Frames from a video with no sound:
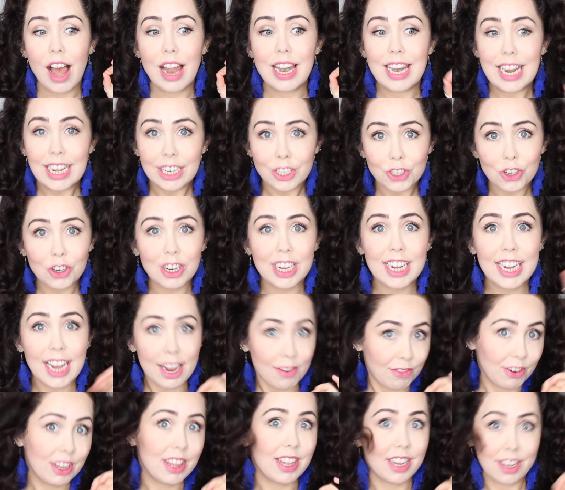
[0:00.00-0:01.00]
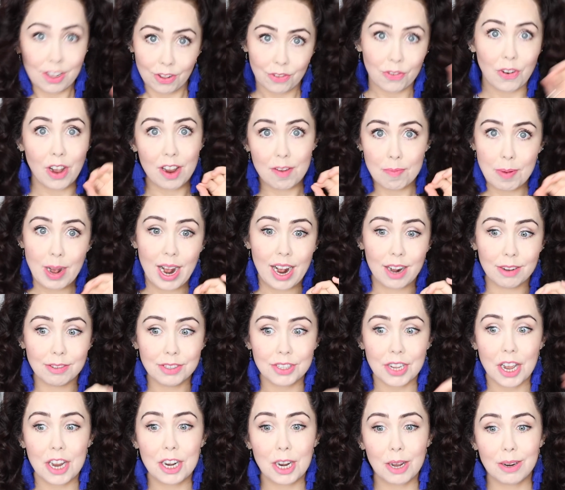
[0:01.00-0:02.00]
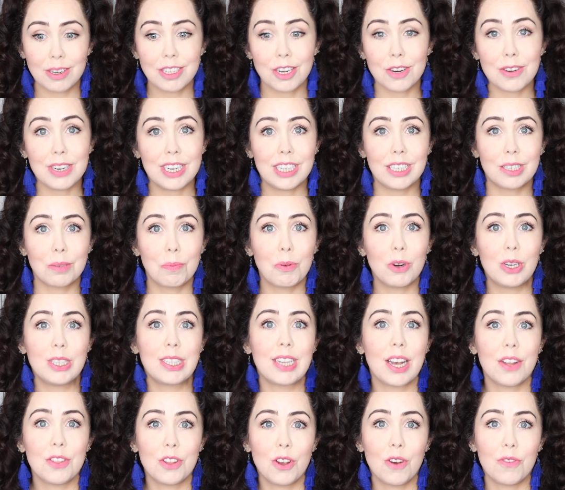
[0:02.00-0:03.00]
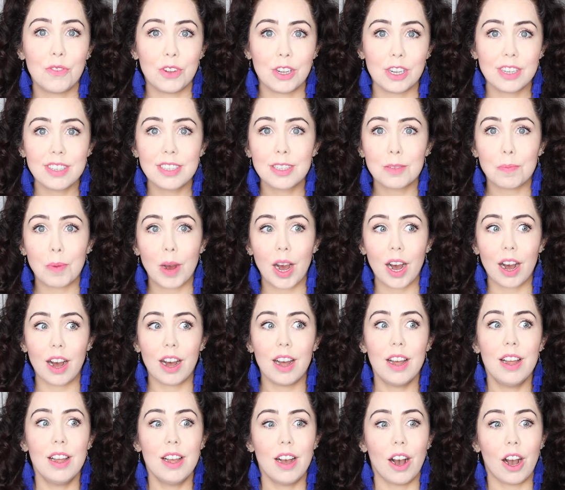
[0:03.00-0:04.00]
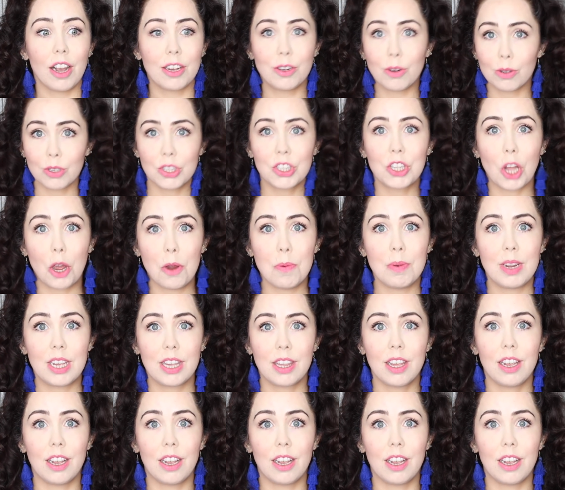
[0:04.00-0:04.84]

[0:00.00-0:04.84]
Literally everything is £5. I know I don't need to point out the obvious, but I got so many